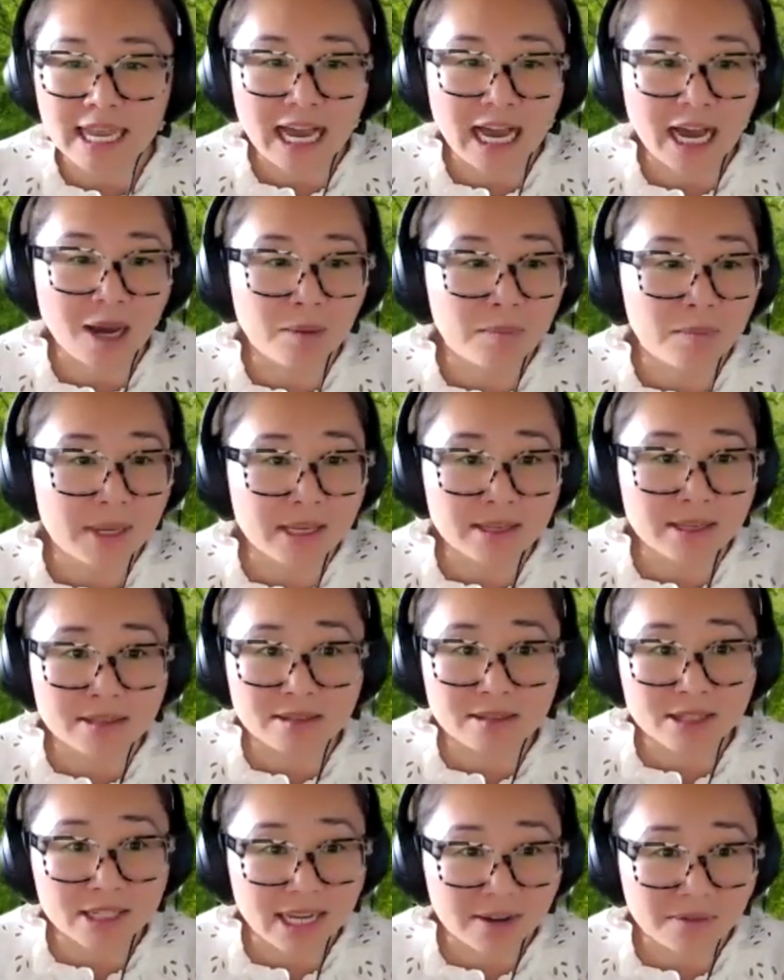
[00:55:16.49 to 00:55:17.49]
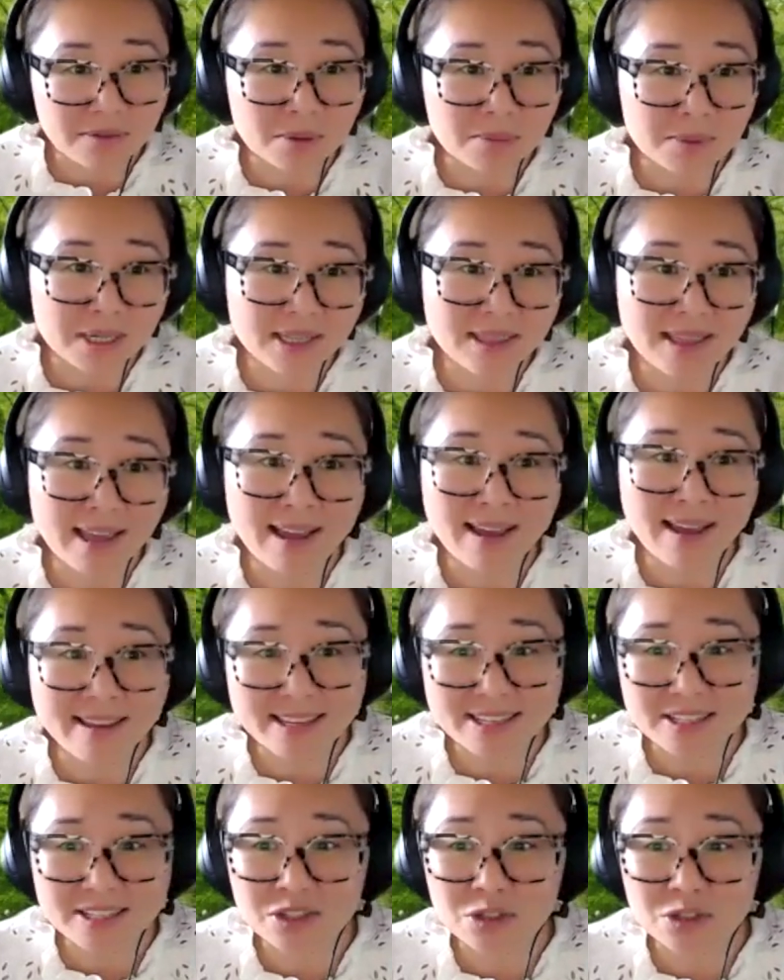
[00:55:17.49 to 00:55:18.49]
And to everybody that
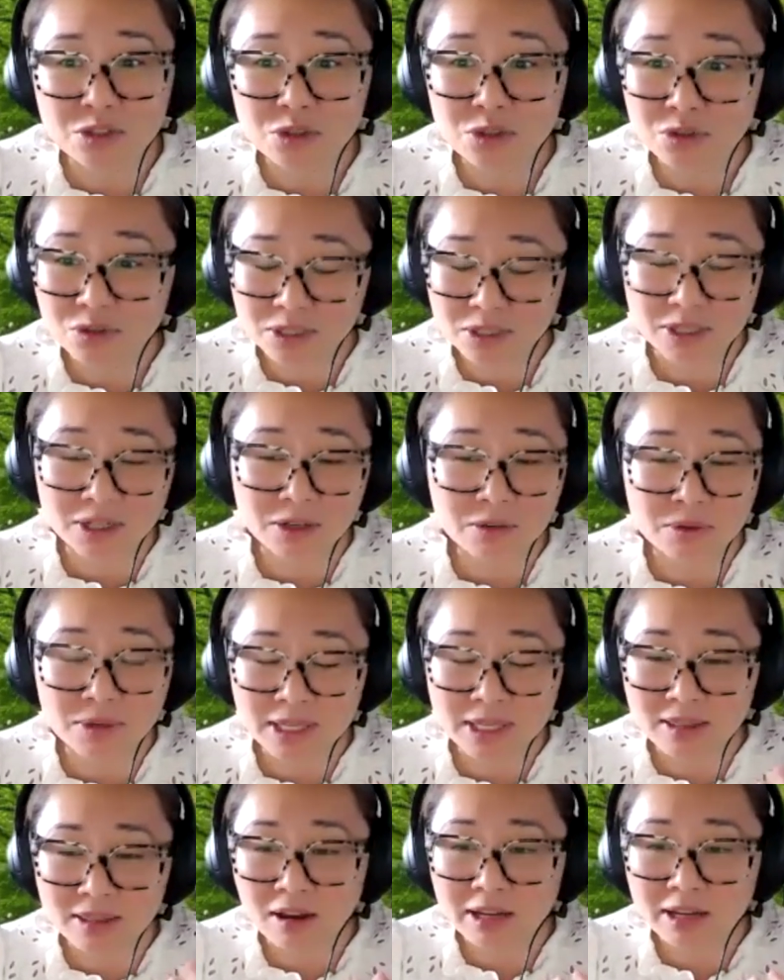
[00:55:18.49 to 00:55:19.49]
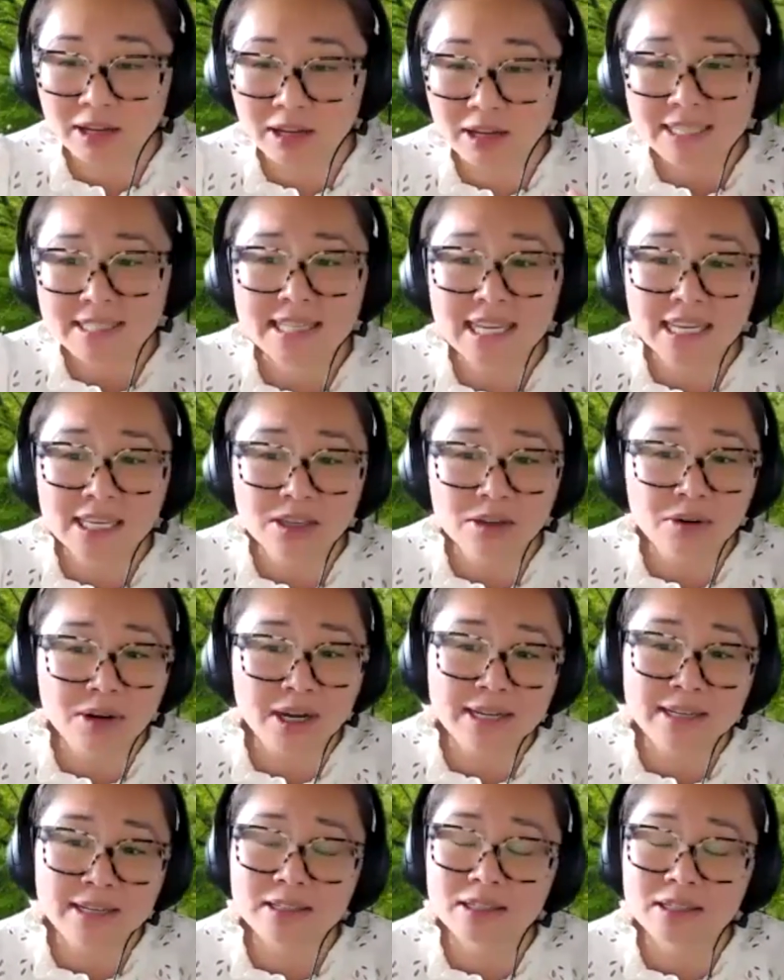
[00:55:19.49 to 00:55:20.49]
is, in the audience, thank you
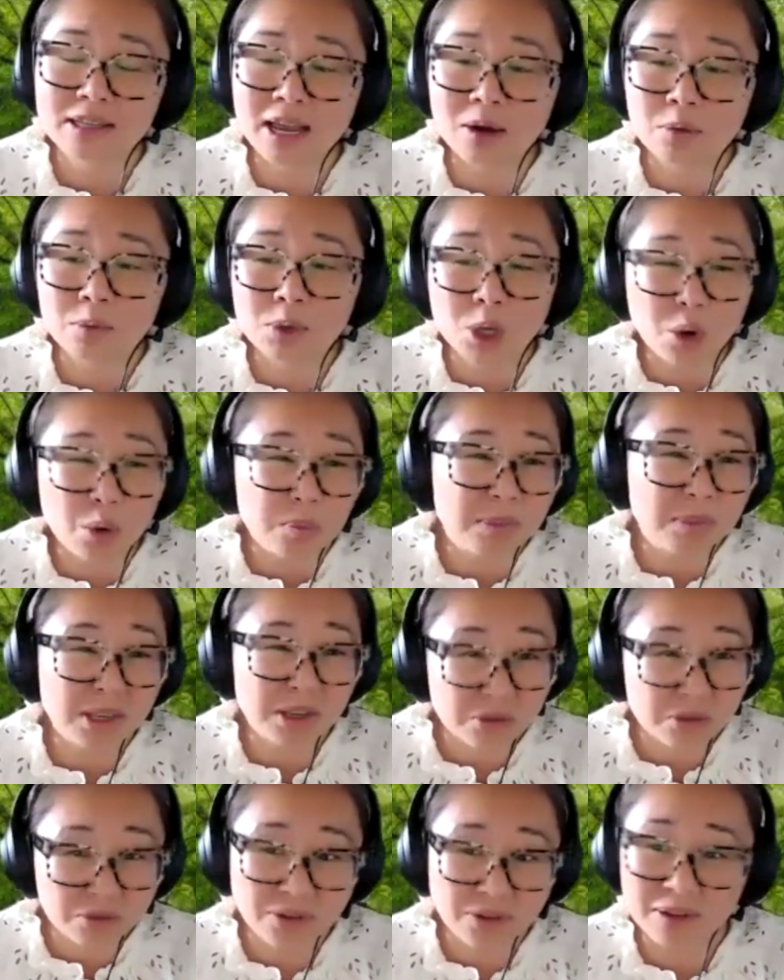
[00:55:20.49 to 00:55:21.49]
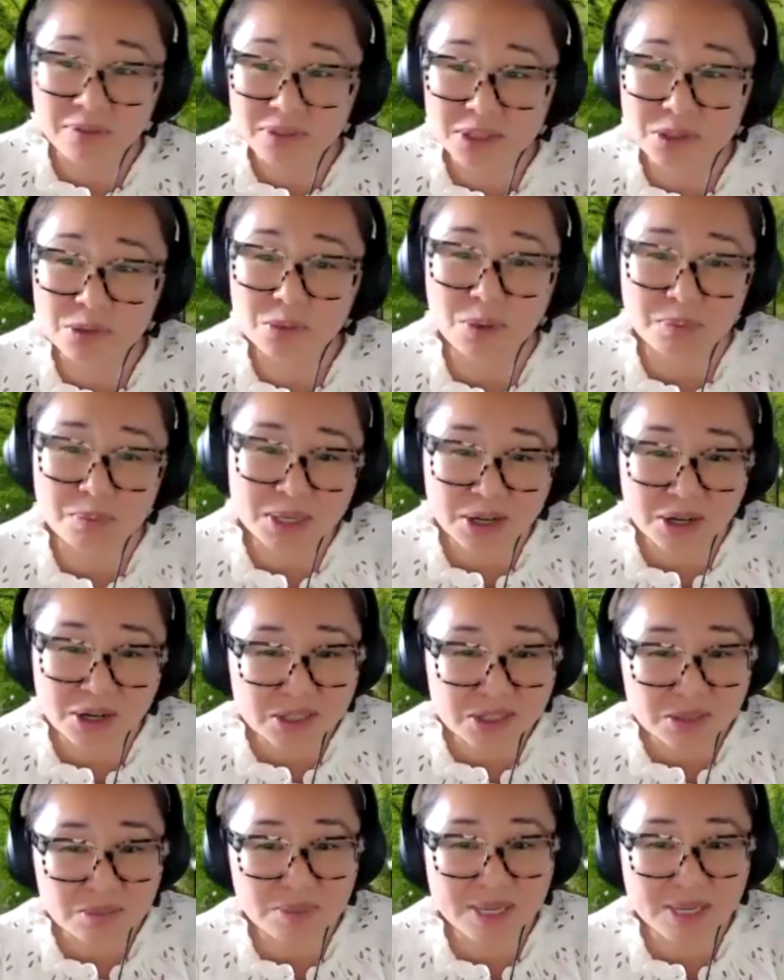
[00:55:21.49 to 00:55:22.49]
guys. We hope that you found this webinar
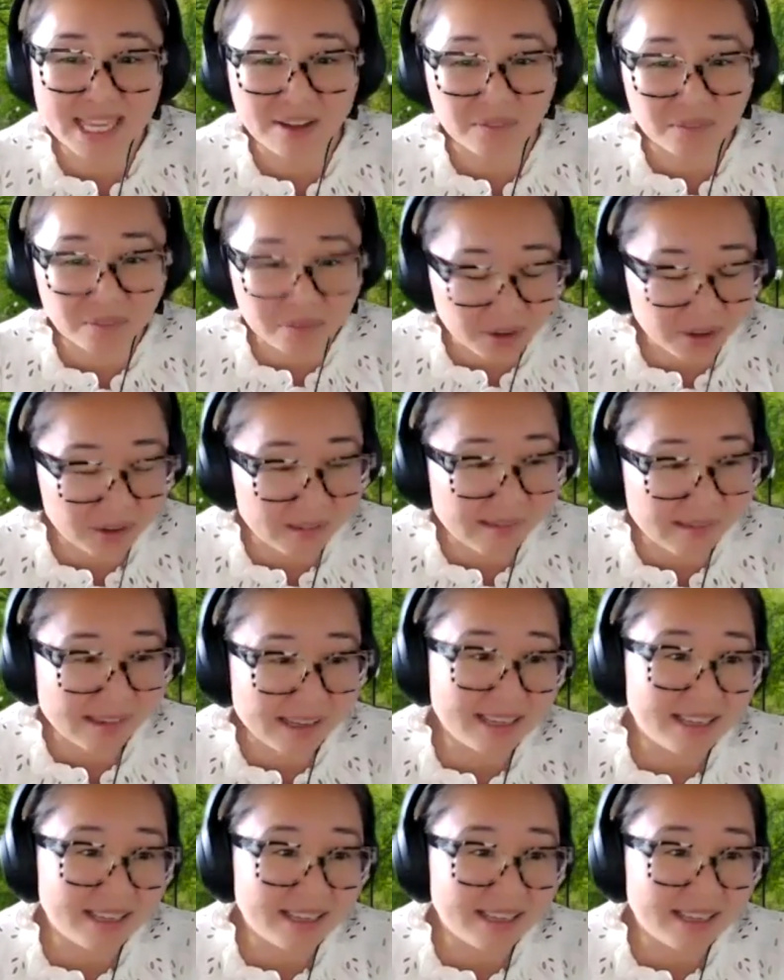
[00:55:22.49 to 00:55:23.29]
to be helpful.